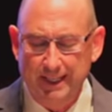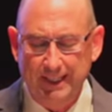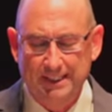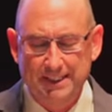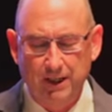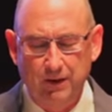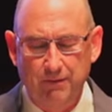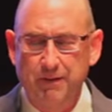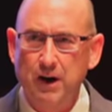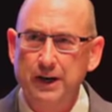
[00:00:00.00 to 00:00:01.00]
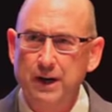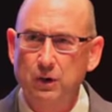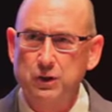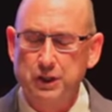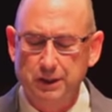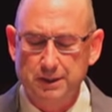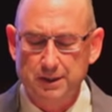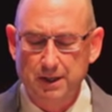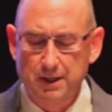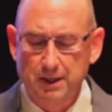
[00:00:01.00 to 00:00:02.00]
instill the very
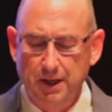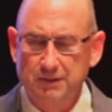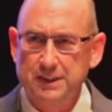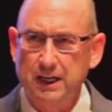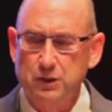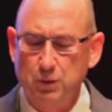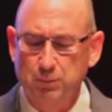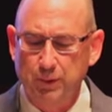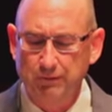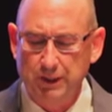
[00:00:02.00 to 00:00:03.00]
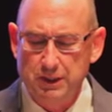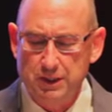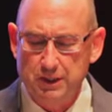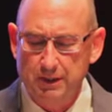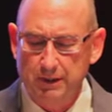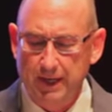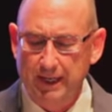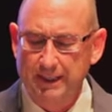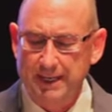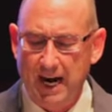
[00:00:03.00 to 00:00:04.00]
notions of sexual privilege and
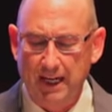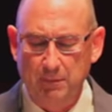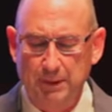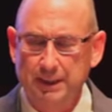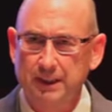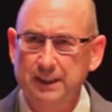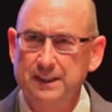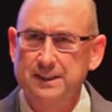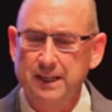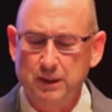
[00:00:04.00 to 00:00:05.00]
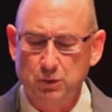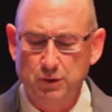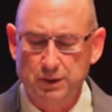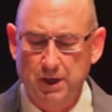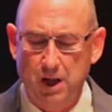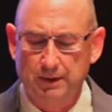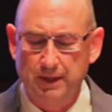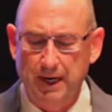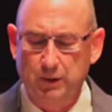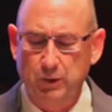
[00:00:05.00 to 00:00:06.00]
entitlement that lead to sexual
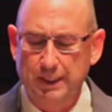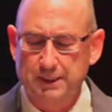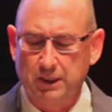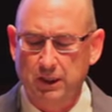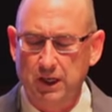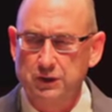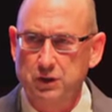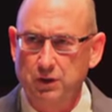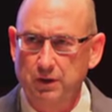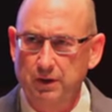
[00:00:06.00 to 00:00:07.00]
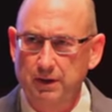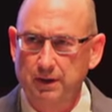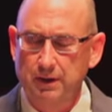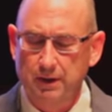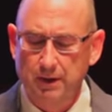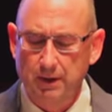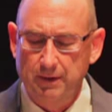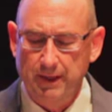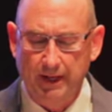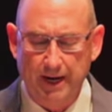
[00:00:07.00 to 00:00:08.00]
assault and creates a culture
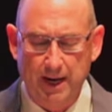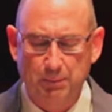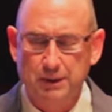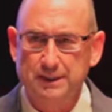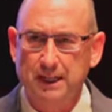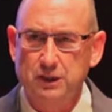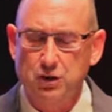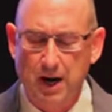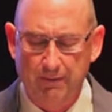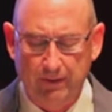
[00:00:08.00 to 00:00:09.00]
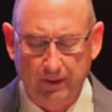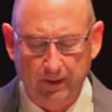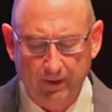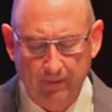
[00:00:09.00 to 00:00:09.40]
that enables sex trafficking.